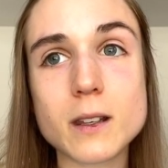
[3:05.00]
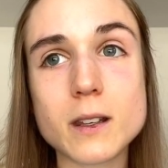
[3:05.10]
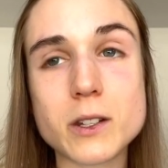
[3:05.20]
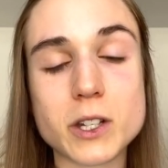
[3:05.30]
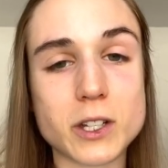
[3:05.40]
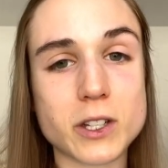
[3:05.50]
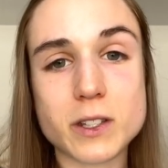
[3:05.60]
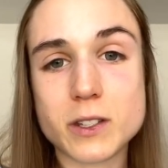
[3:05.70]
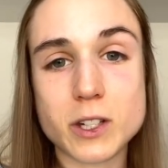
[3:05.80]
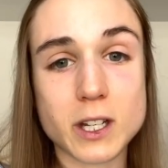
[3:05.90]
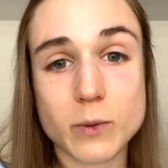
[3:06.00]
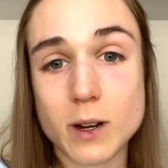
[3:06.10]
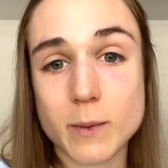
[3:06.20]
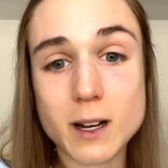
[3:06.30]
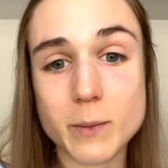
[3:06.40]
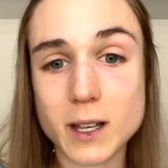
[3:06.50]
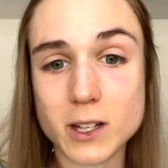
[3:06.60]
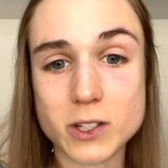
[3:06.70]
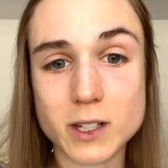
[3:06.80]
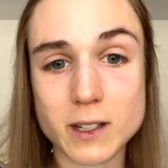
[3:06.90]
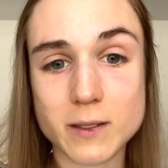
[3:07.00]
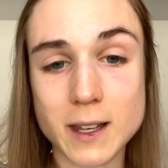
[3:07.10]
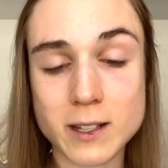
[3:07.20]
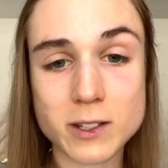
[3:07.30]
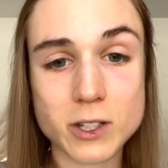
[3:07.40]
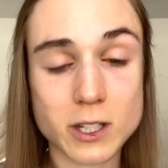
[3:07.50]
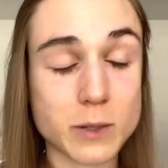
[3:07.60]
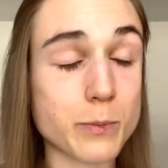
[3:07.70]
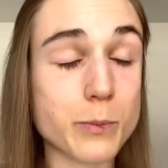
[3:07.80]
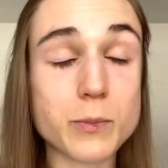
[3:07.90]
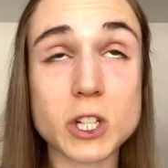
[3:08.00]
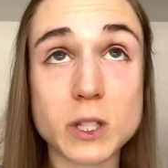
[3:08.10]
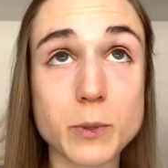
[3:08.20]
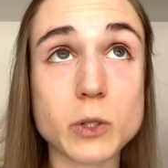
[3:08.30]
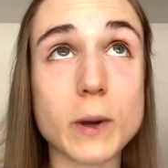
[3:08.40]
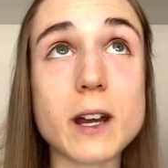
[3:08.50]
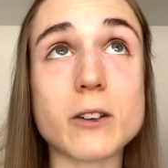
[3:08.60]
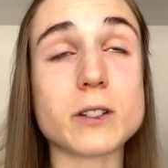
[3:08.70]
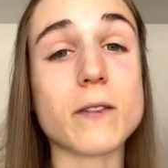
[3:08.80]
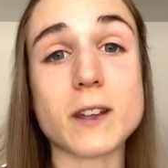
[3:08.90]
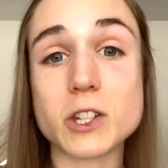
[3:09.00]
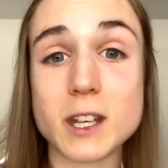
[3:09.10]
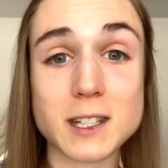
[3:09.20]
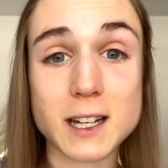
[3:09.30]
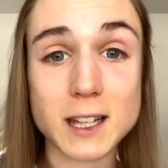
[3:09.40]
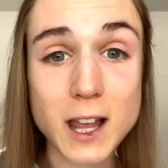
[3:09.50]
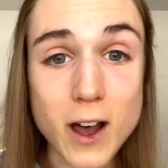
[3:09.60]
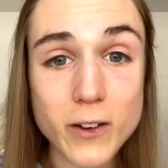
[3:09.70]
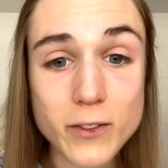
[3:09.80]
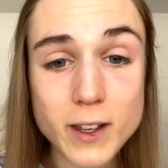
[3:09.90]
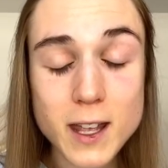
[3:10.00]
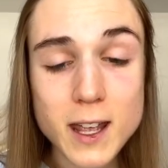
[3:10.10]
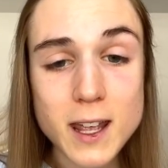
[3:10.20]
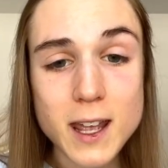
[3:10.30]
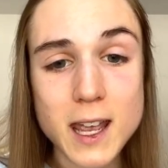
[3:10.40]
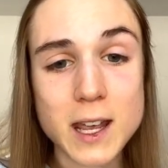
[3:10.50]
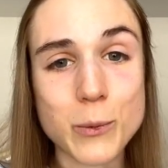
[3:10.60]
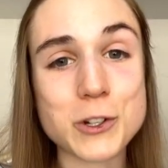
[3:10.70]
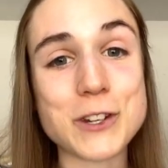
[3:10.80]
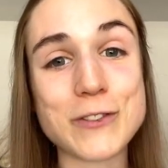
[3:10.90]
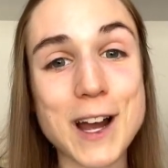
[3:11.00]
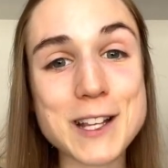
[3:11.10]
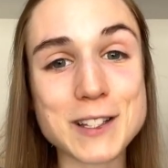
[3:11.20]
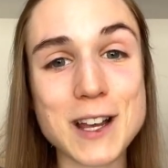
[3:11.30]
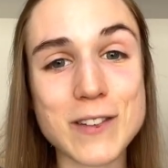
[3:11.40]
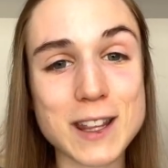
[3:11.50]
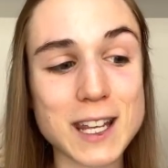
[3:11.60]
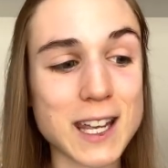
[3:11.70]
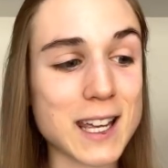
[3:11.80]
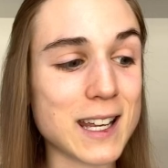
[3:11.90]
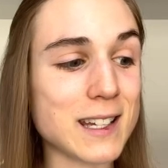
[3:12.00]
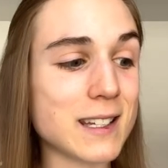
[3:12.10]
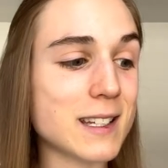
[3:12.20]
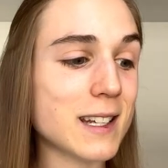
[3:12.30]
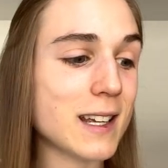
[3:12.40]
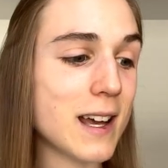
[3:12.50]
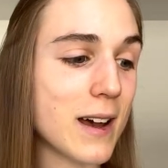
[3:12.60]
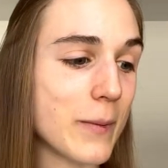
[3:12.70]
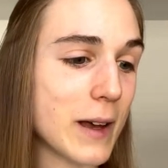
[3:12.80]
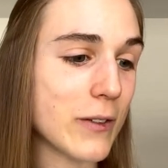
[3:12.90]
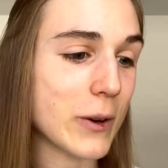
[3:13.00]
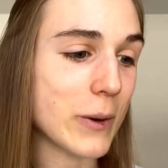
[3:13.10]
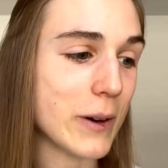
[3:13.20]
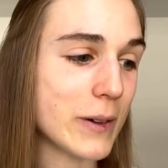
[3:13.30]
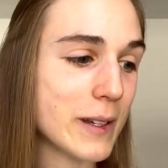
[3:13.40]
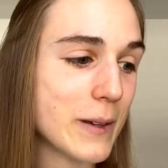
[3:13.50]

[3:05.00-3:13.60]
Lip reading: she doesn't want to marry because she thinks she's persuaded herself that she isn't in love. And once she finds love at the end, I have a quote: